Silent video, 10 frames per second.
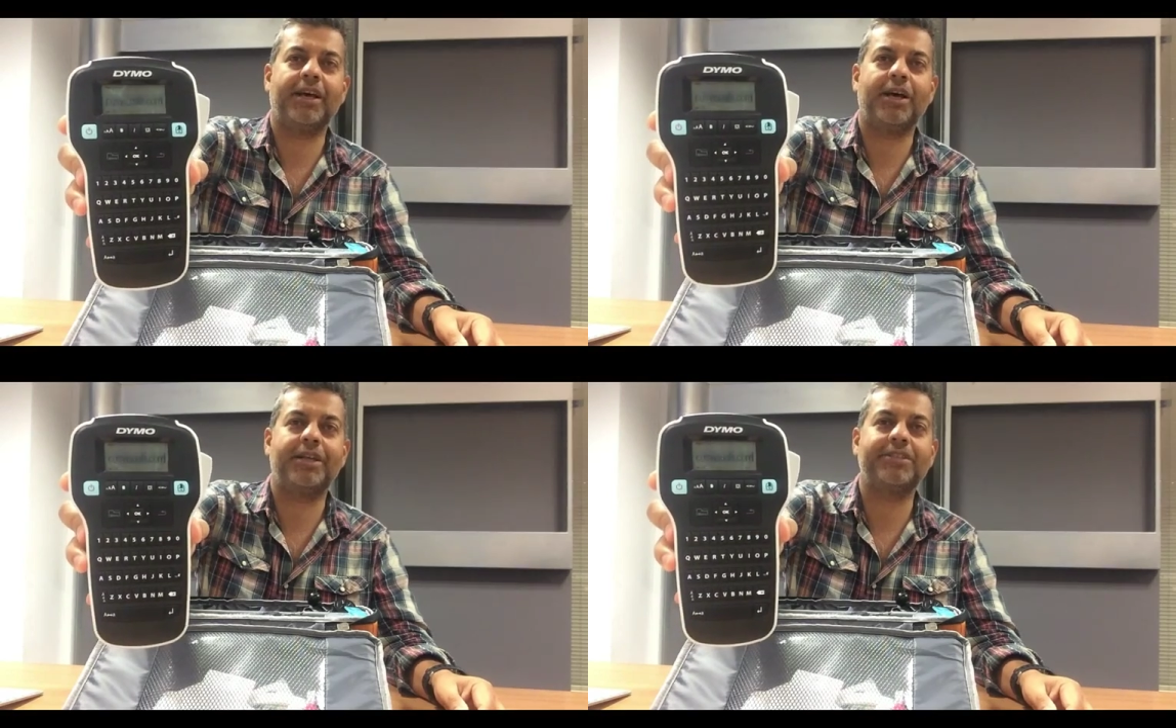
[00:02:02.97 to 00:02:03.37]

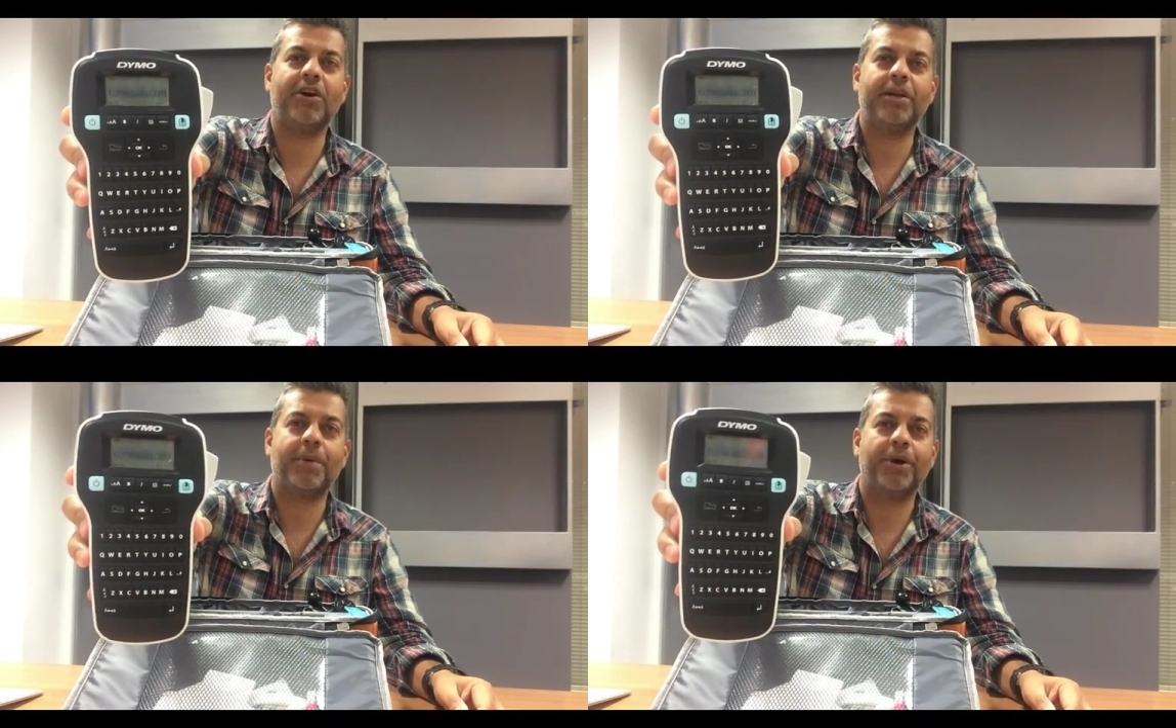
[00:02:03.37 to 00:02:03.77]
a
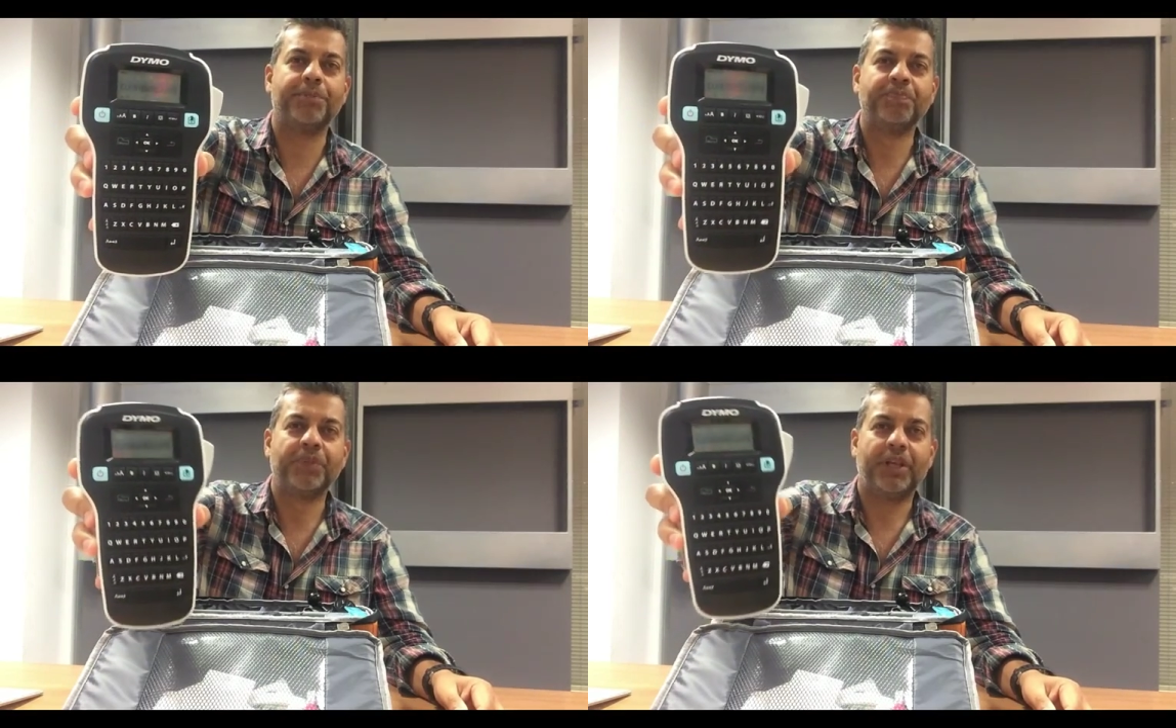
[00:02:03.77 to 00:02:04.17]
dynamo,
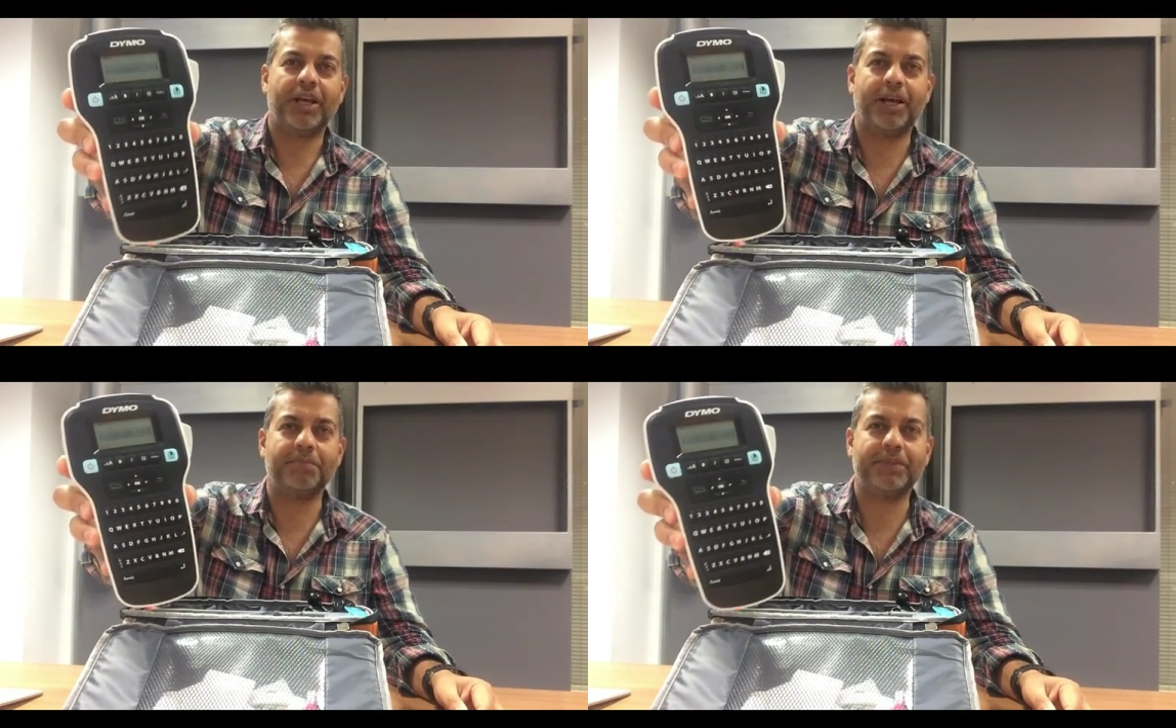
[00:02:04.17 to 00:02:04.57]

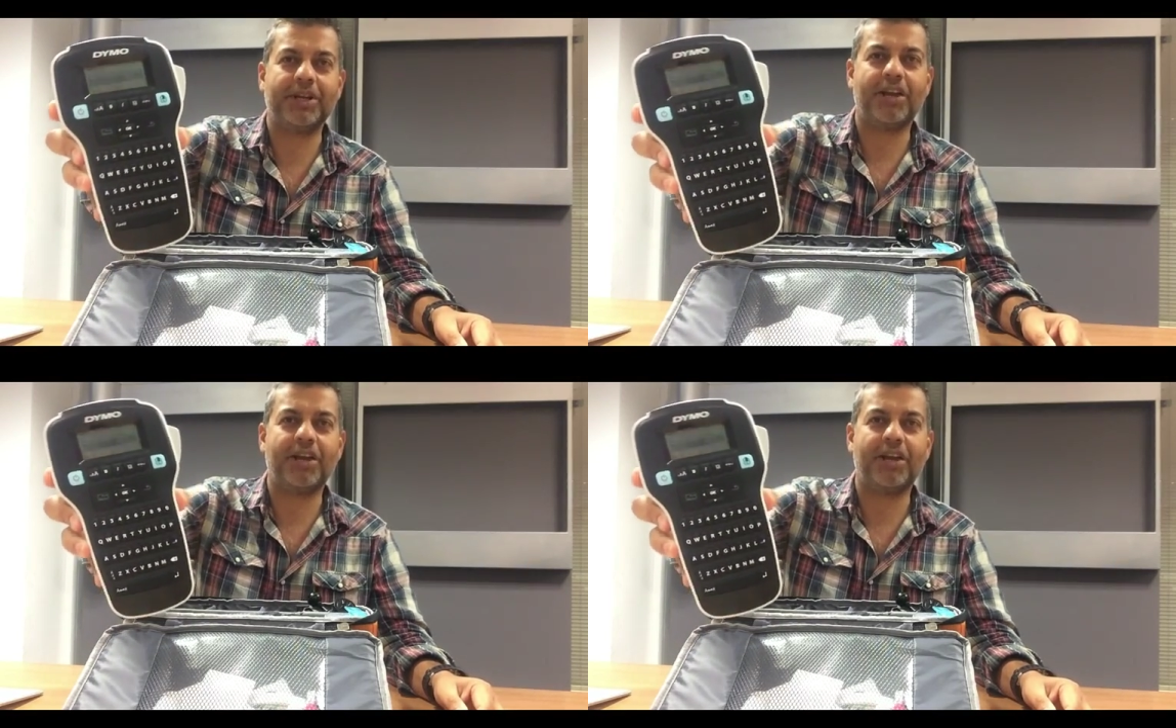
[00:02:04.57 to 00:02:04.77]
kind